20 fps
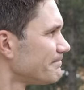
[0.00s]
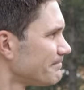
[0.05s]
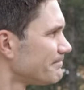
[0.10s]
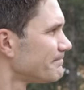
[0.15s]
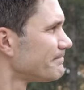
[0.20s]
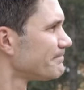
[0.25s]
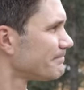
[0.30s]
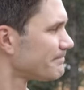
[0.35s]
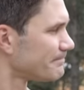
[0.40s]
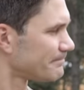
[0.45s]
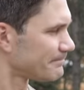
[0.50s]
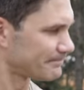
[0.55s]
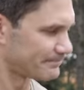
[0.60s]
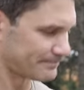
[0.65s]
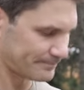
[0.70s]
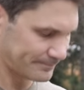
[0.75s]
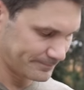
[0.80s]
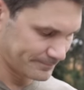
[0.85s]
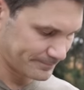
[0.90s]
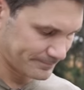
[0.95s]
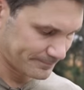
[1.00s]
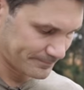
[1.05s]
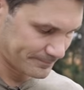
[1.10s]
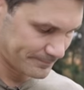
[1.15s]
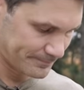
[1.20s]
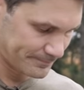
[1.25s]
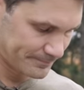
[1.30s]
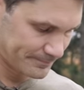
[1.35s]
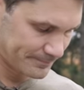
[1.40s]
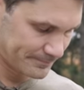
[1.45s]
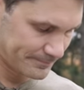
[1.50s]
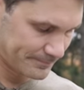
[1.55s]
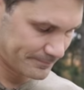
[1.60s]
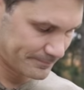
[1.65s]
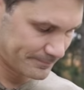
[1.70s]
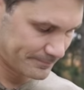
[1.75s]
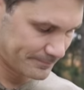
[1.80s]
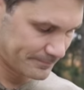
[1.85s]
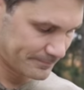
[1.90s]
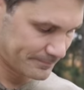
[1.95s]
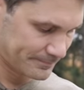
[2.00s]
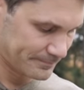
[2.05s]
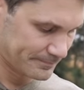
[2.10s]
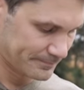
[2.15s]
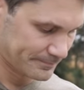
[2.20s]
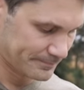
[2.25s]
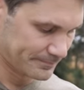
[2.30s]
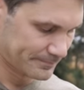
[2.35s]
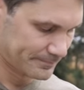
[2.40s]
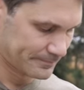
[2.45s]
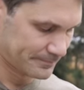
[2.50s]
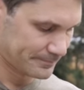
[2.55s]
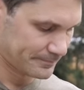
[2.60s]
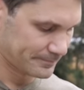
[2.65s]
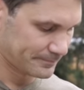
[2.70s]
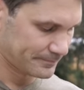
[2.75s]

This person isn't speaking.